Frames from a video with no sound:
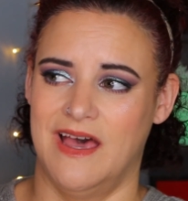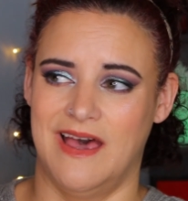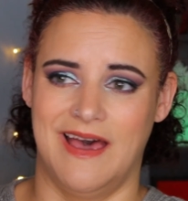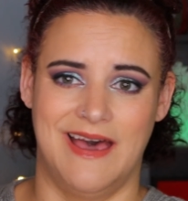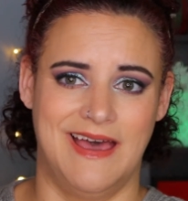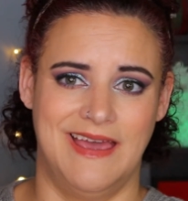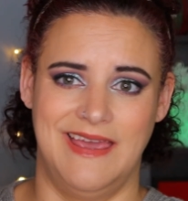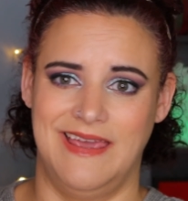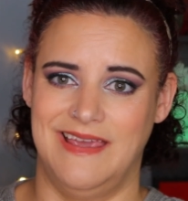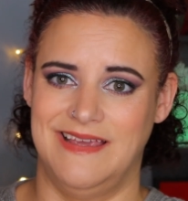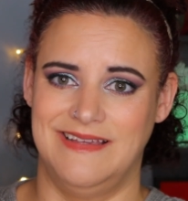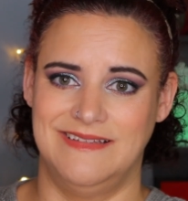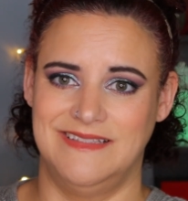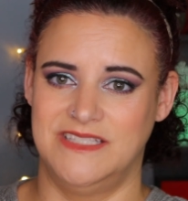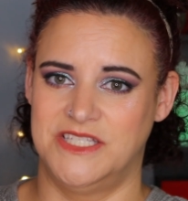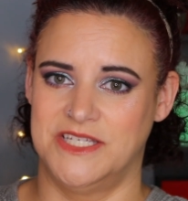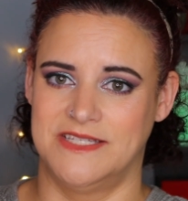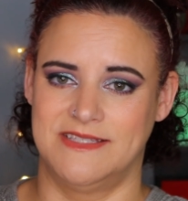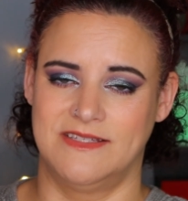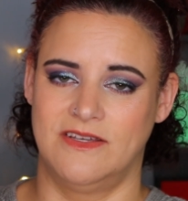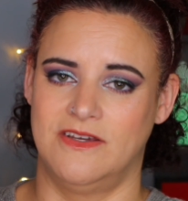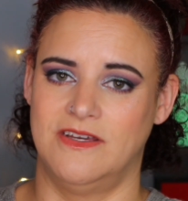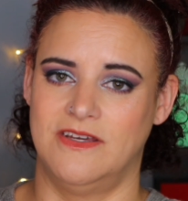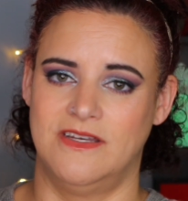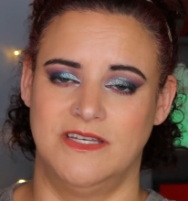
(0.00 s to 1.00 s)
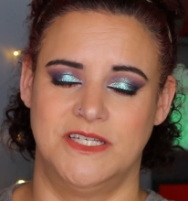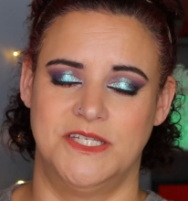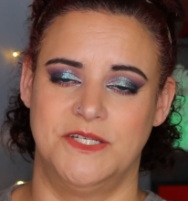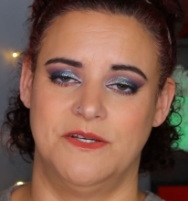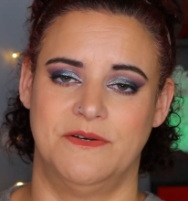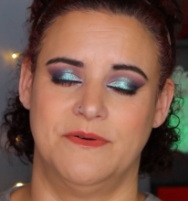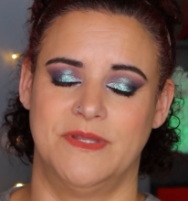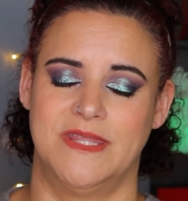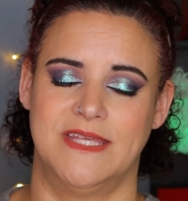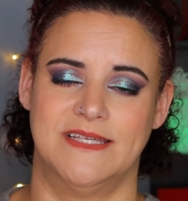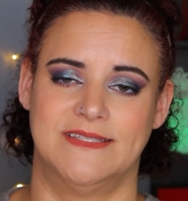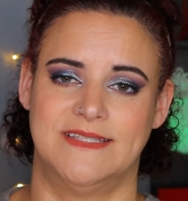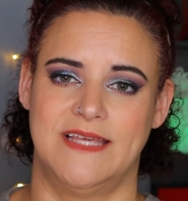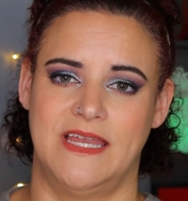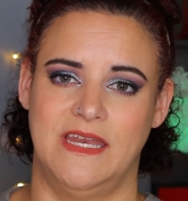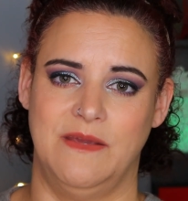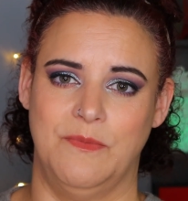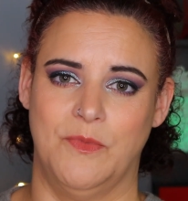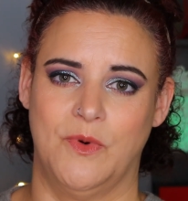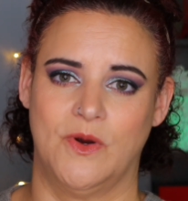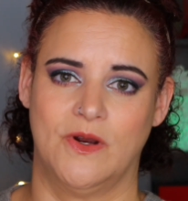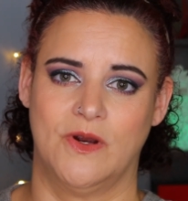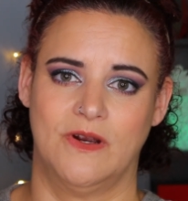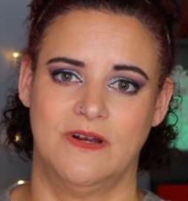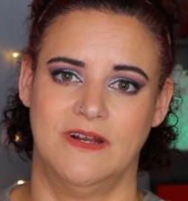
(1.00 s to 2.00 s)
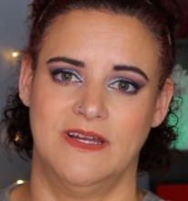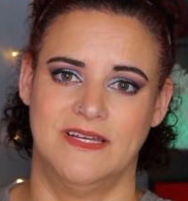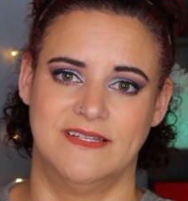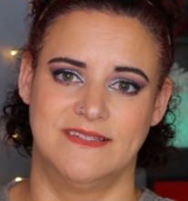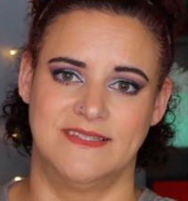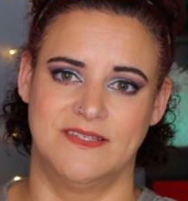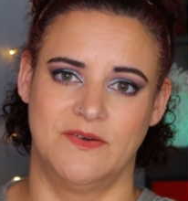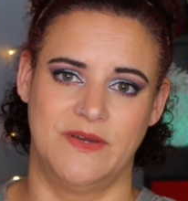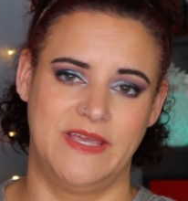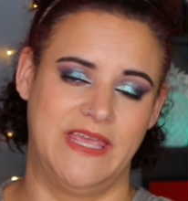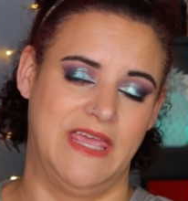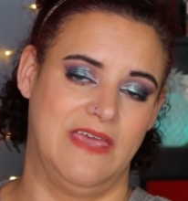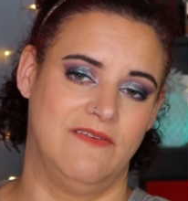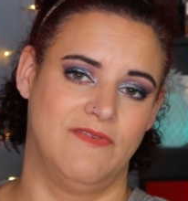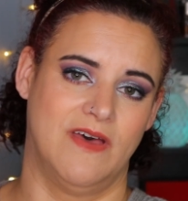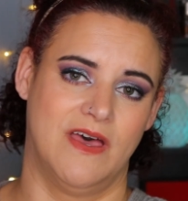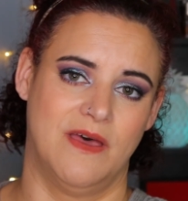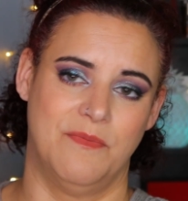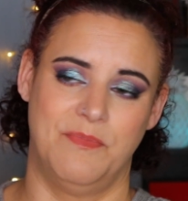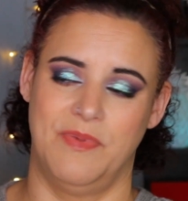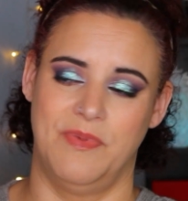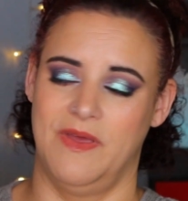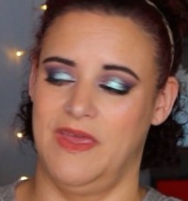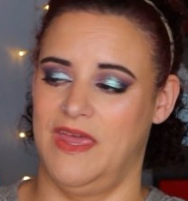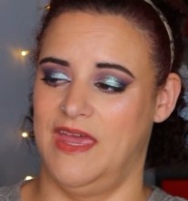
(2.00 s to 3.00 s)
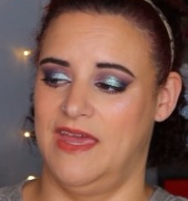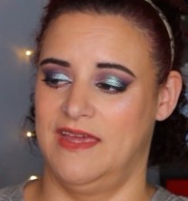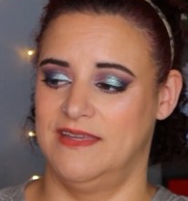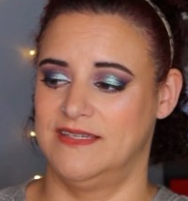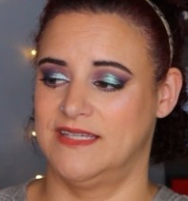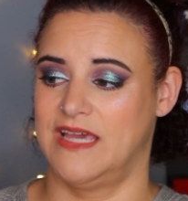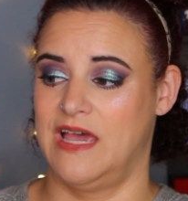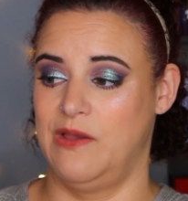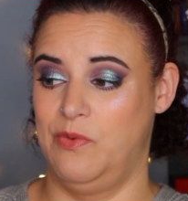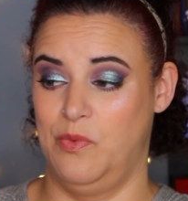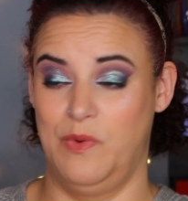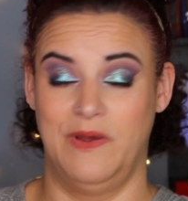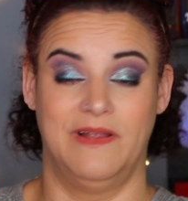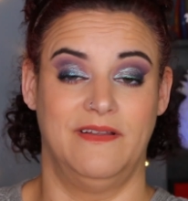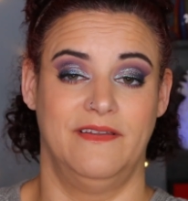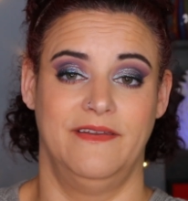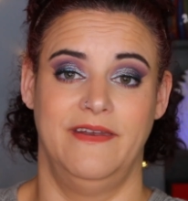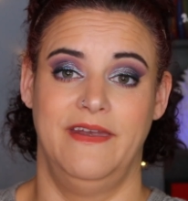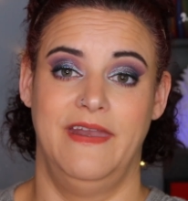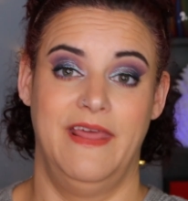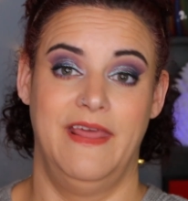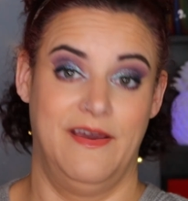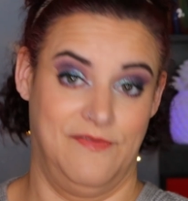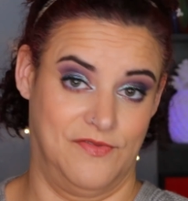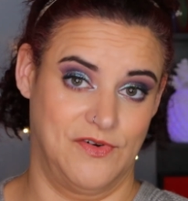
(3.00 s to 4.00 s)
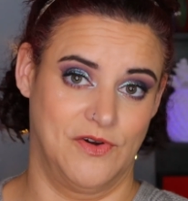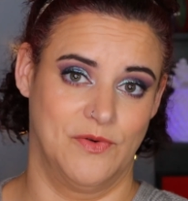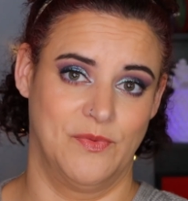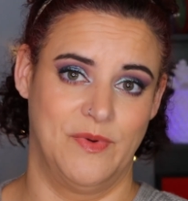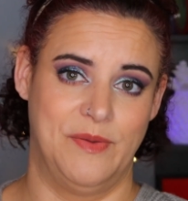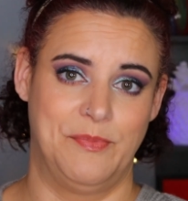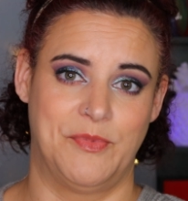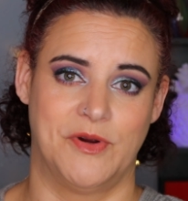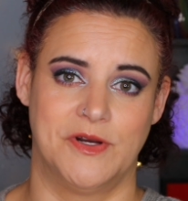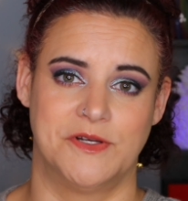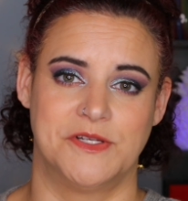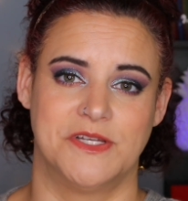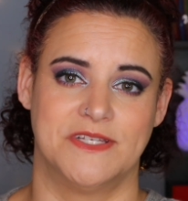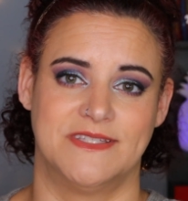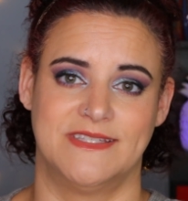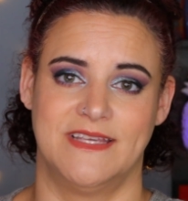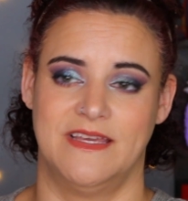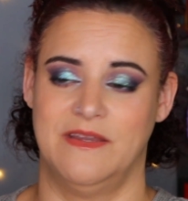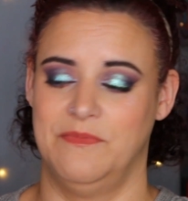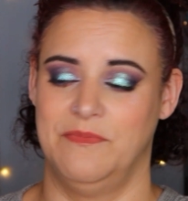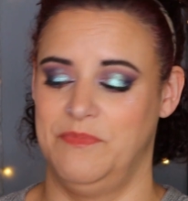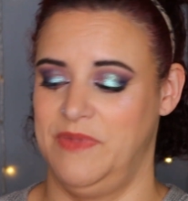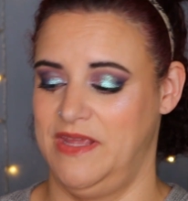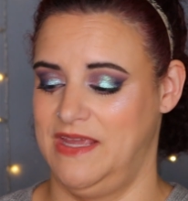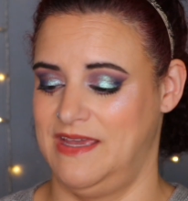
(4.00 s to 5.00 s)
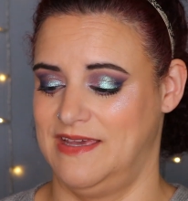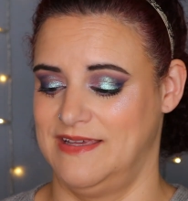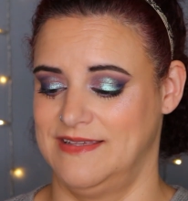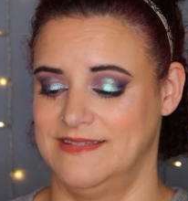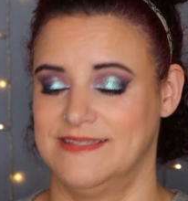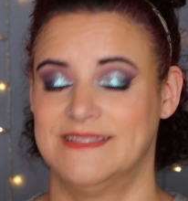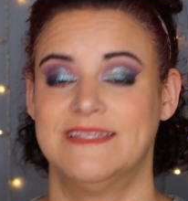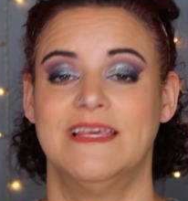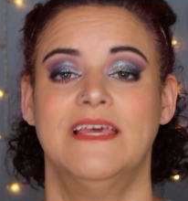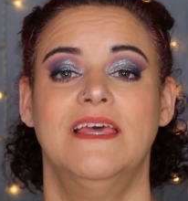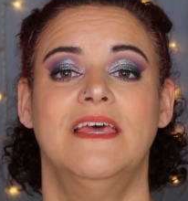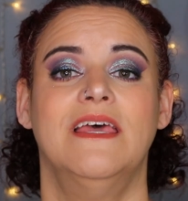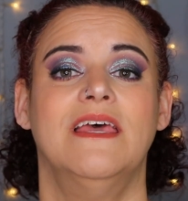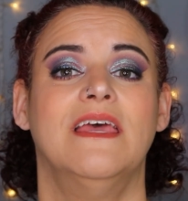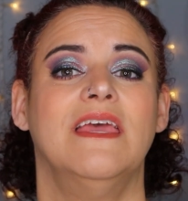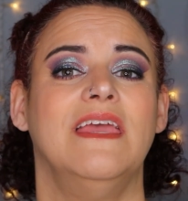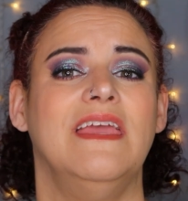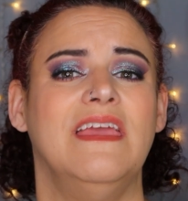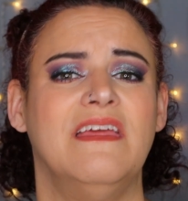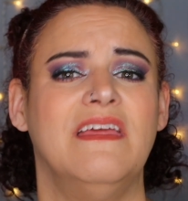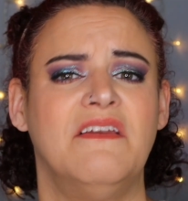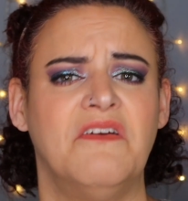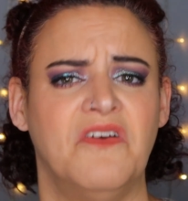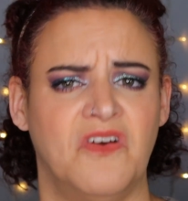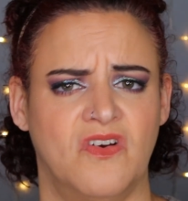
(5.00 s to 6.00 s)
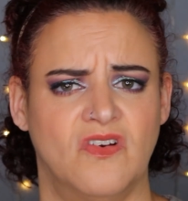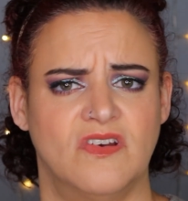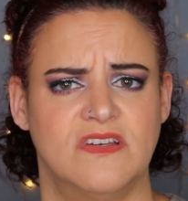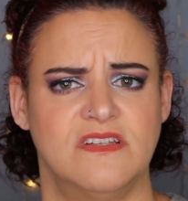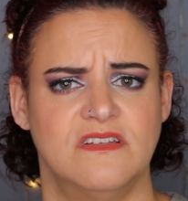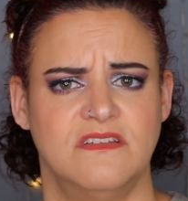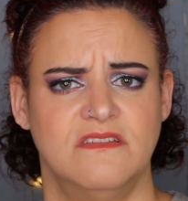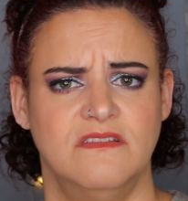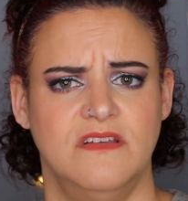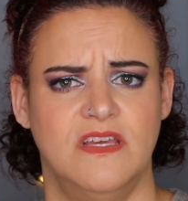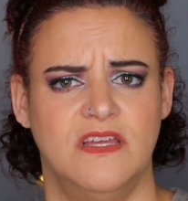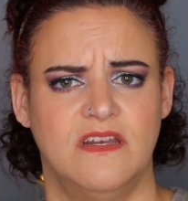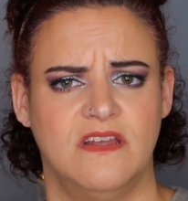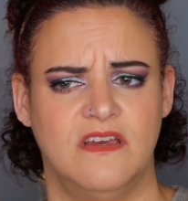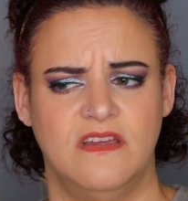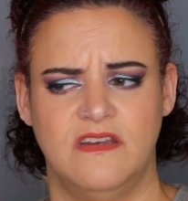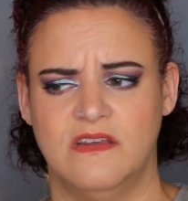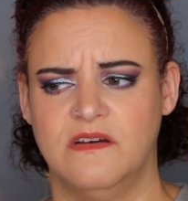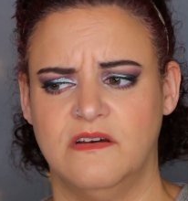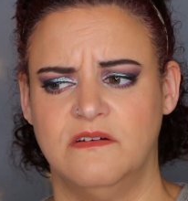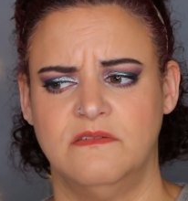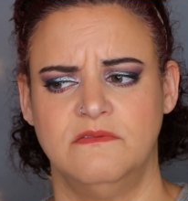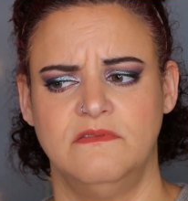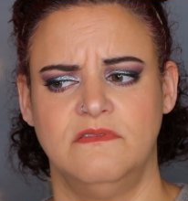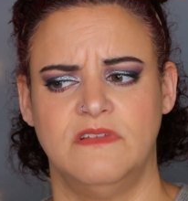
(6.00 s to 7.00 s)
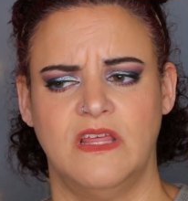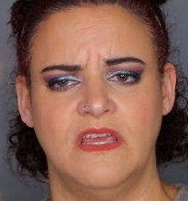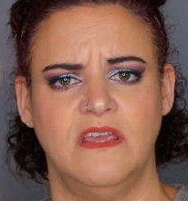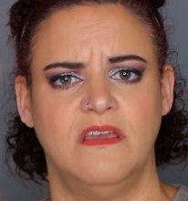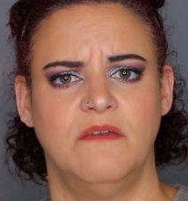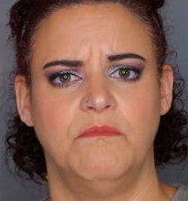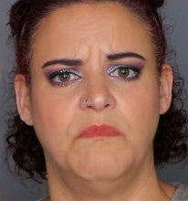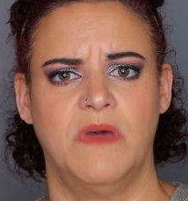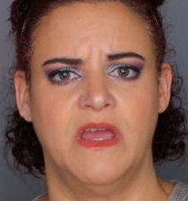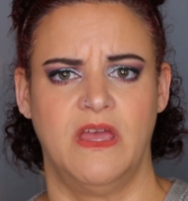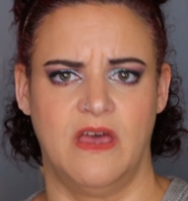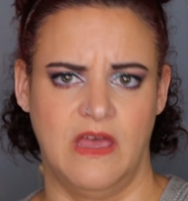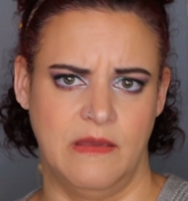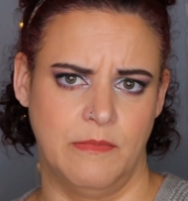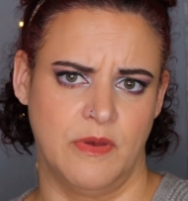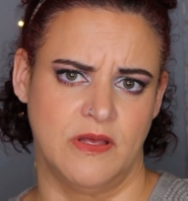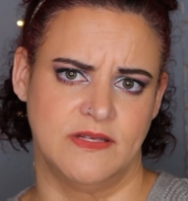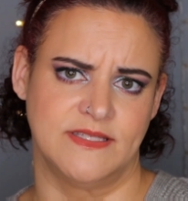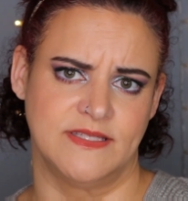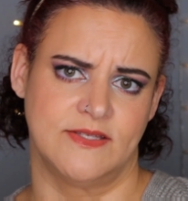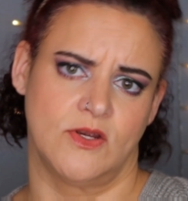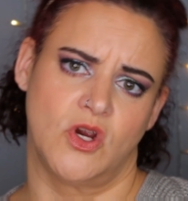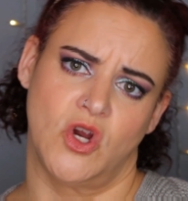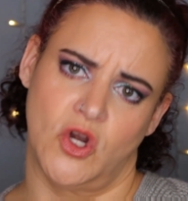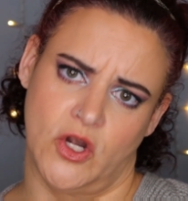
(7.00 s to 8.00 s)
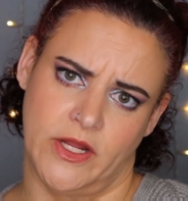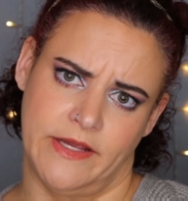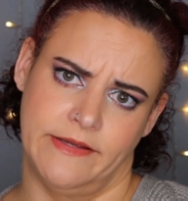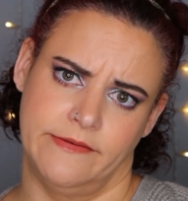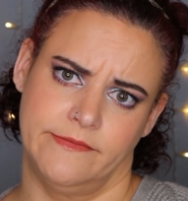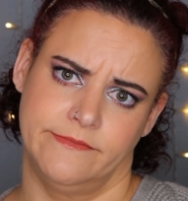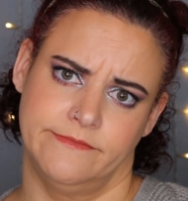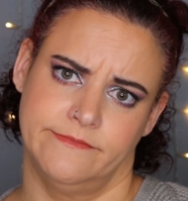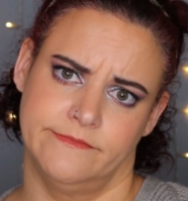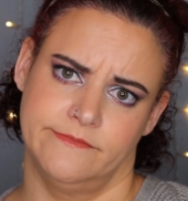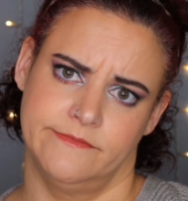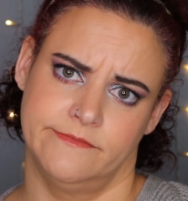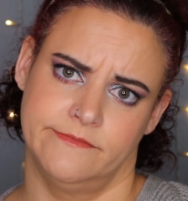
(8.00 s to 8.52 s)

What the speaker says: I just couldn't do it with this anymore, and so I gave up, and I will never repurchase it because it hurt, and I don't like my eyeballs hurting.